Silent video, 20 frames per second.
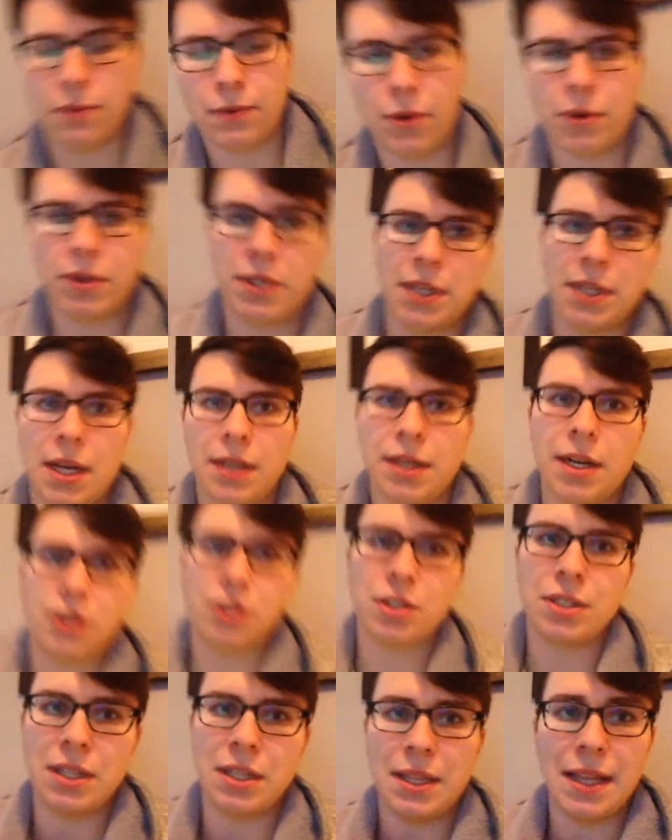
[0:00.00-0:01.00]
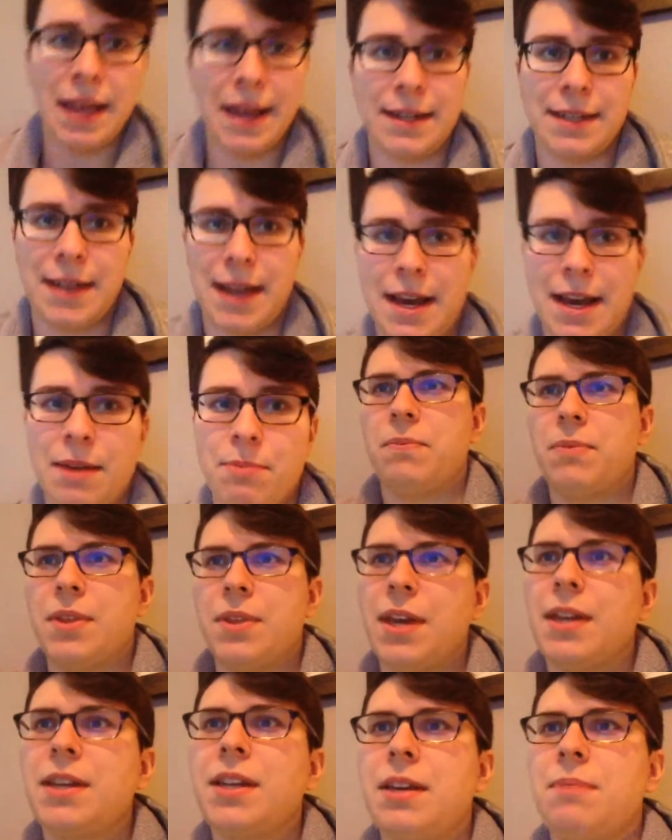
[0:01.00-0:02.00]
focus on, not just in that time.
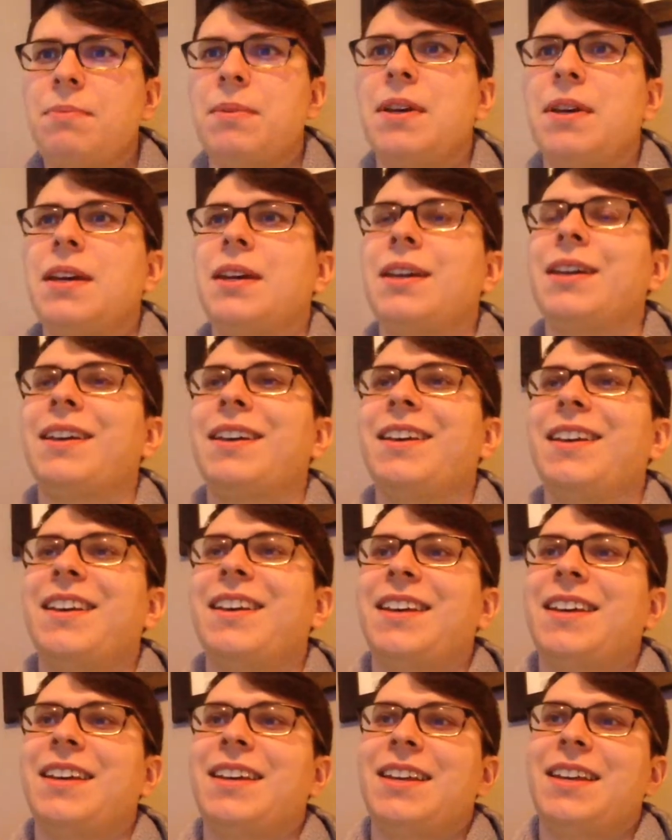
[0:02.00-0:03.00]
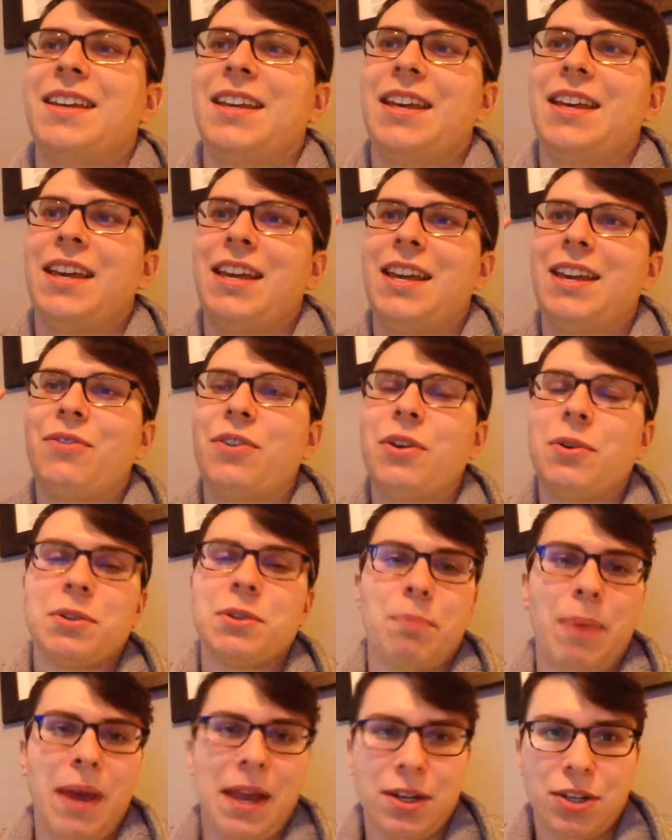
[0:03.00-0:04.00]
The idea being, if he was
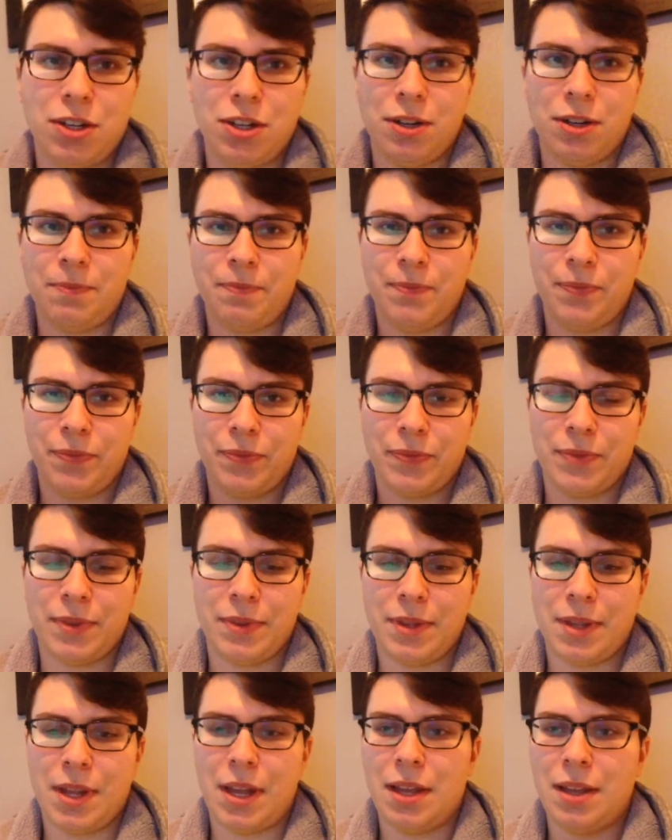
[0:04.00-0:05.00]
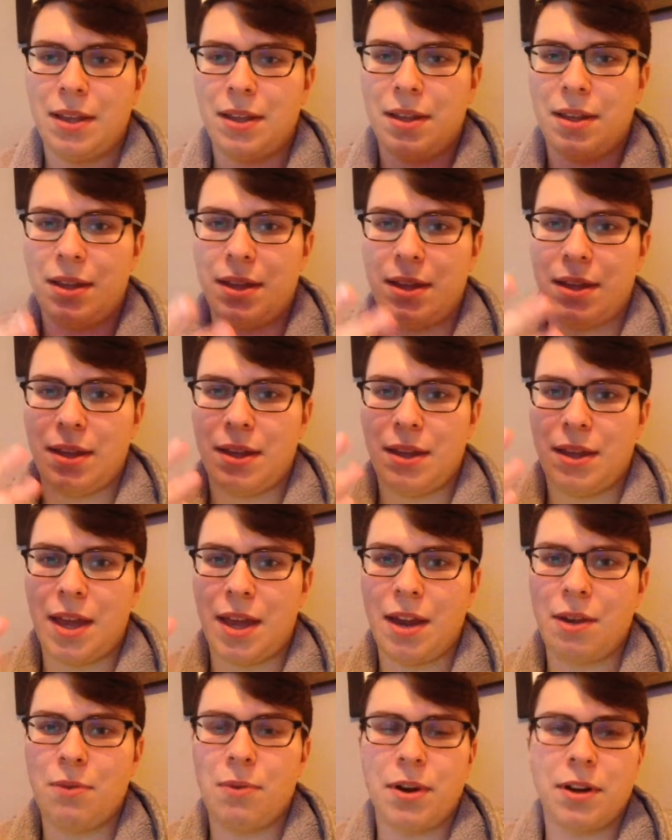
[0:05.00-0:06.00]
a painter
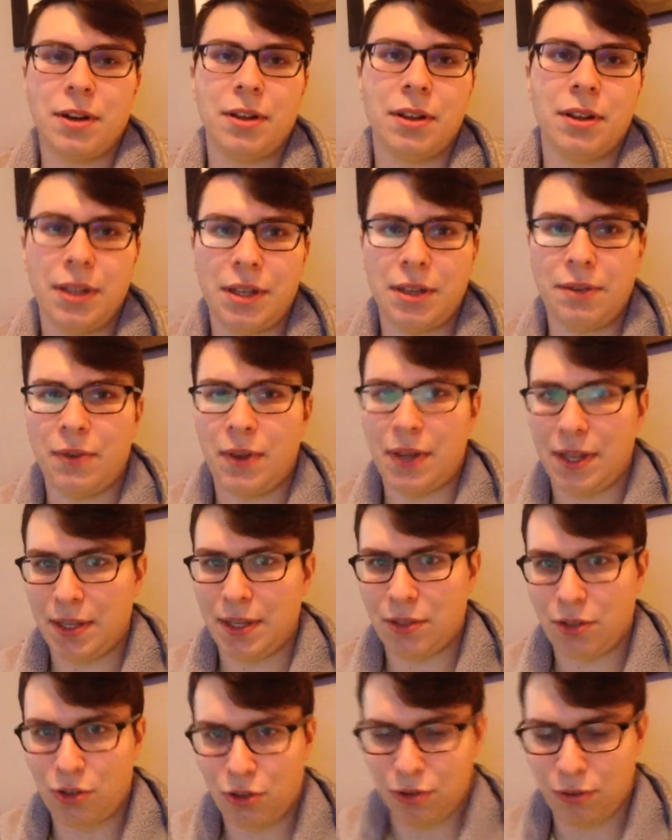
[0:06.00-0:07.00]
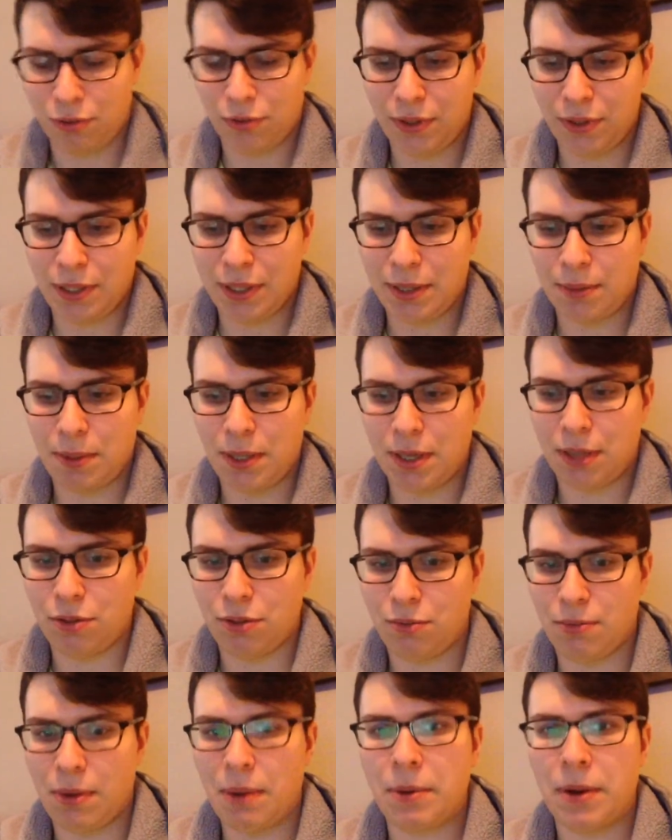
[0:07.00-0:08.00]
and he wanted to leave his children something
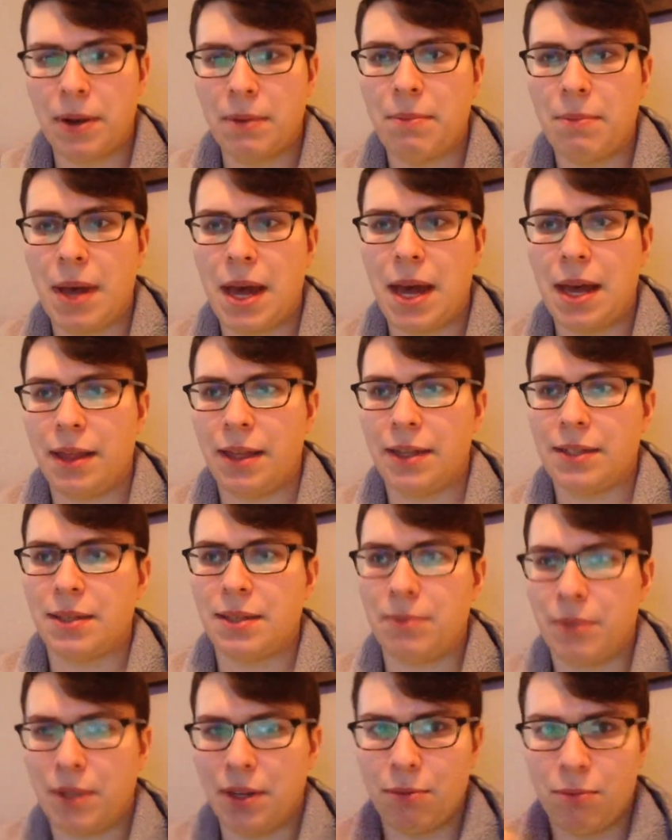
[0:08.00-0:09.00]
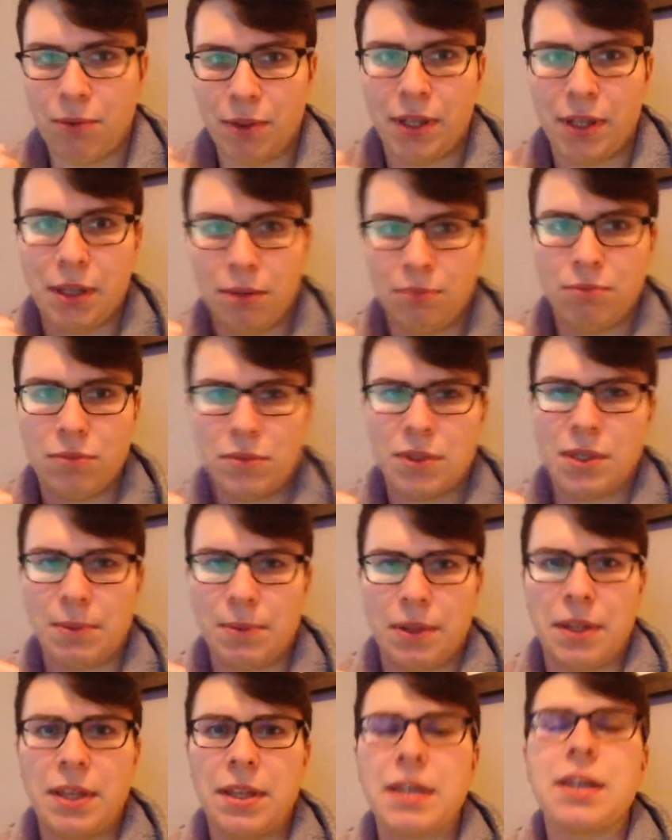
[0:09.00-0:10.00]
to remember him by, like something
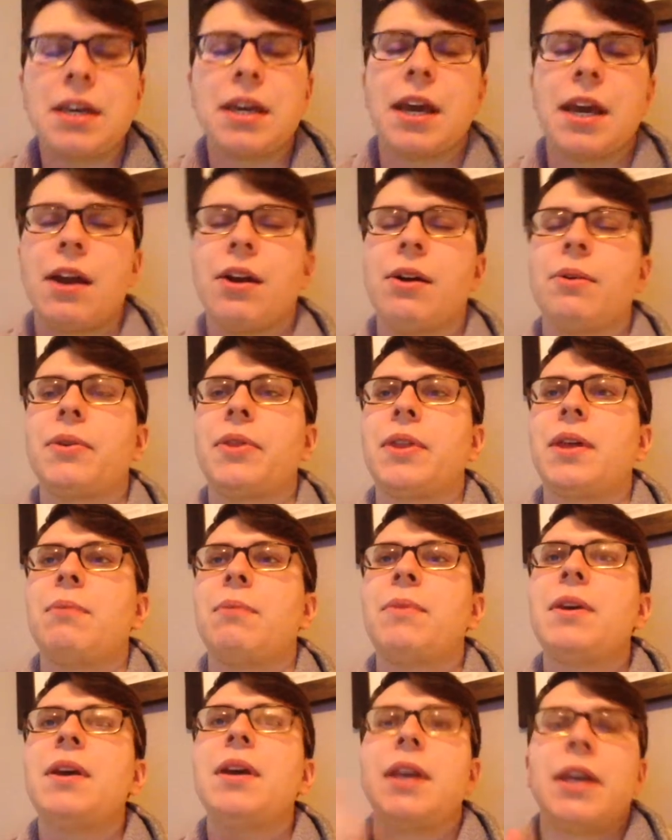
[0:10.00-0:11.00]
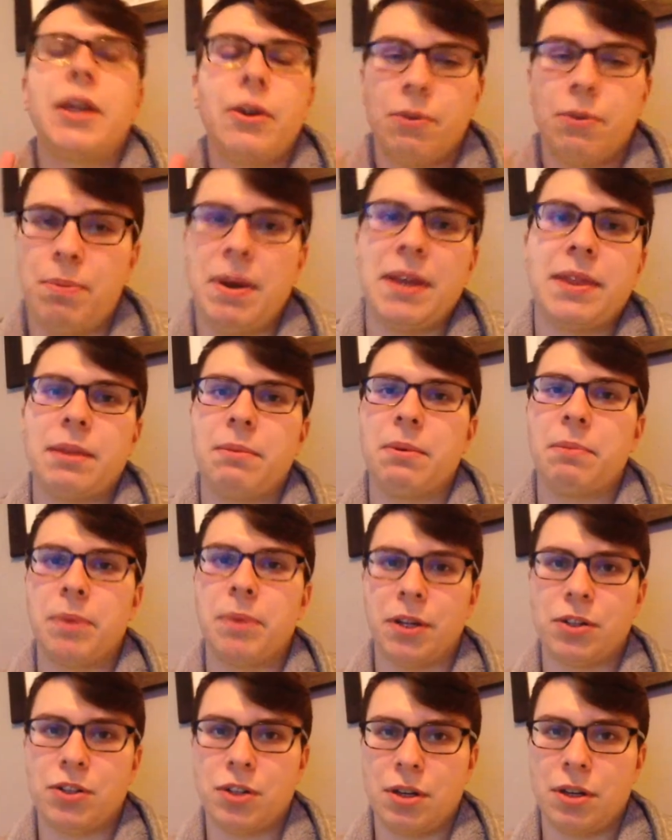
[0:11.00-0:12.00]
that they can carry with them, he would paint them a
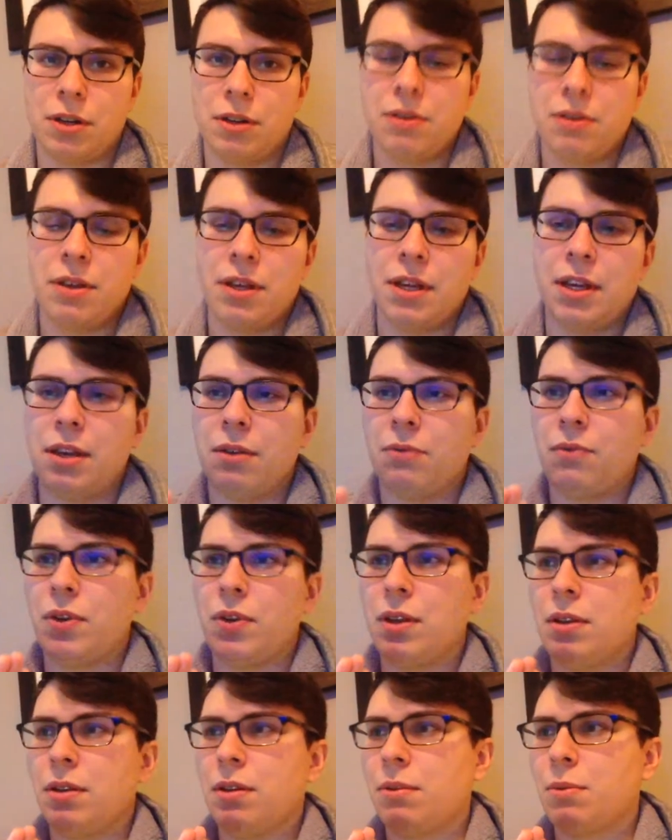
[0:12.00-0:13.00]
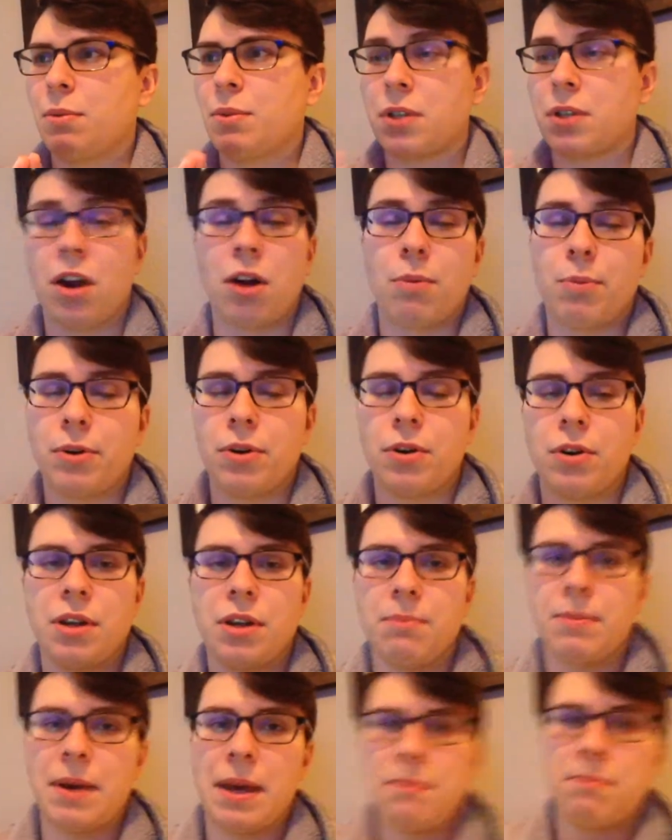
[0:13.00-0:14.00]
picture. If he was a carpenter,
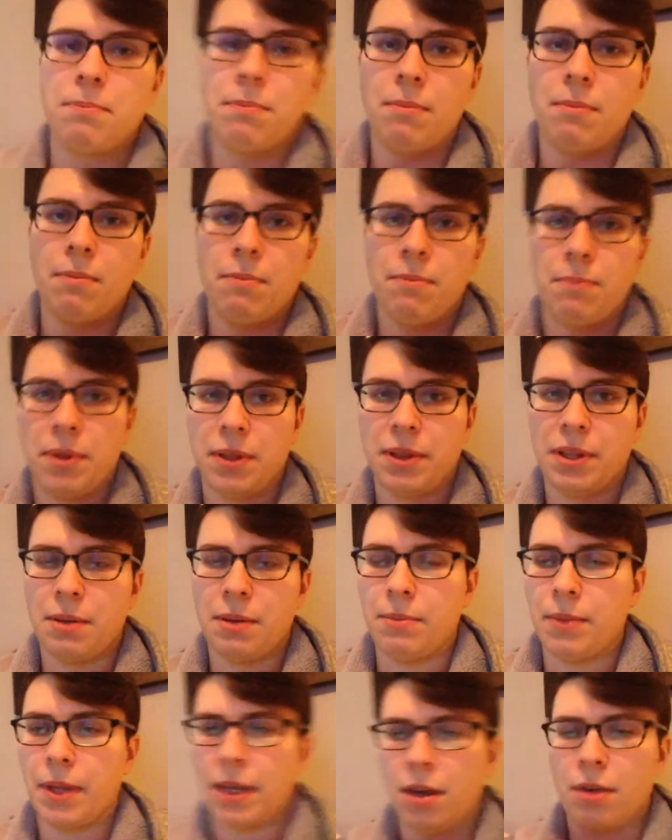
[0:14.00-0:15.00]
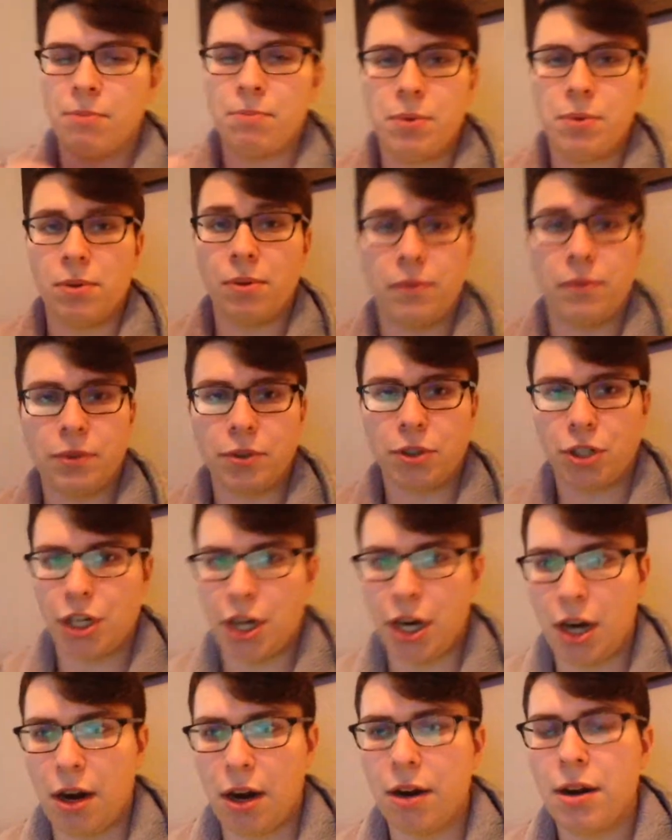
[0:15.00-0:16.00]
he might build them like a beautiful
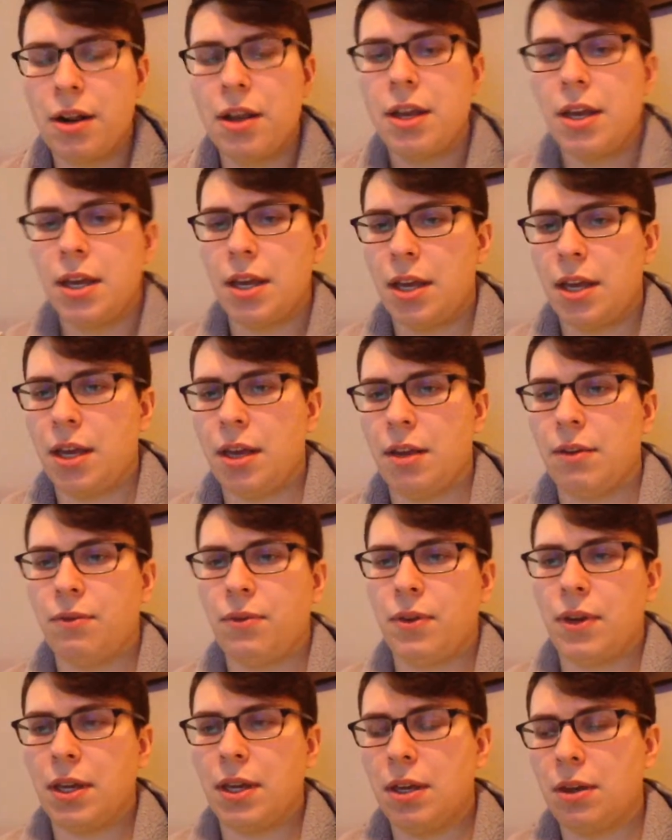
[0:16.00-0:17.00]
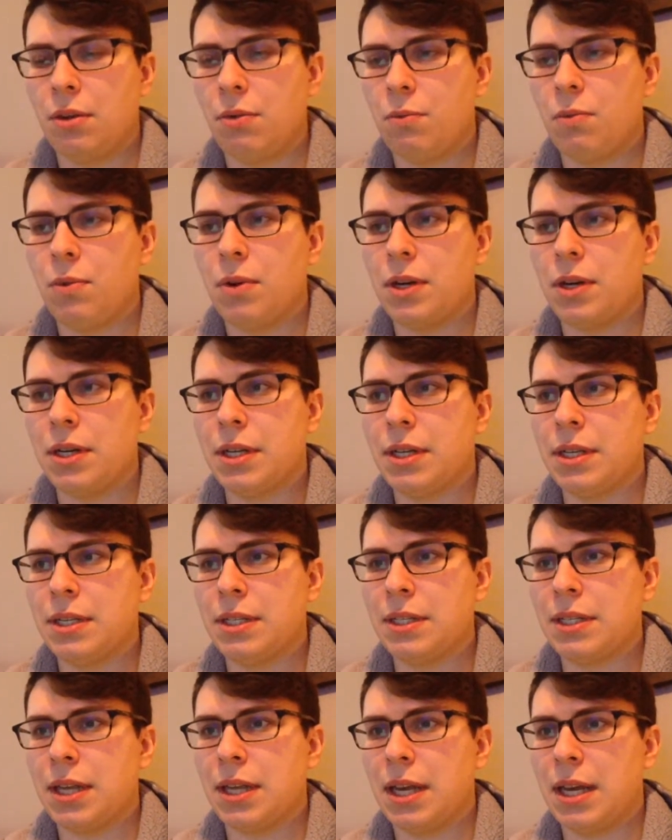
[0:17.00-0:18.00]
chair. If he
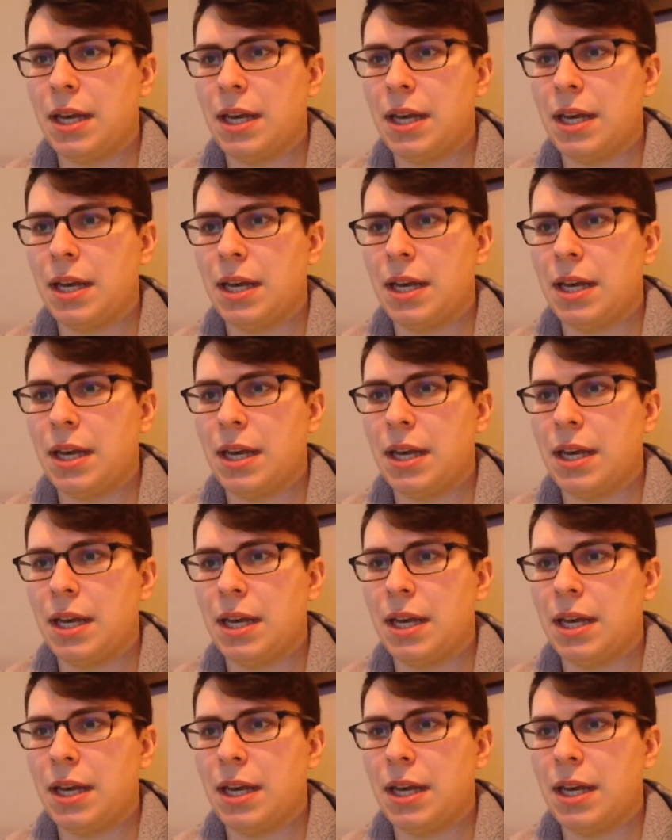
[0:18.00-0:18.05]
was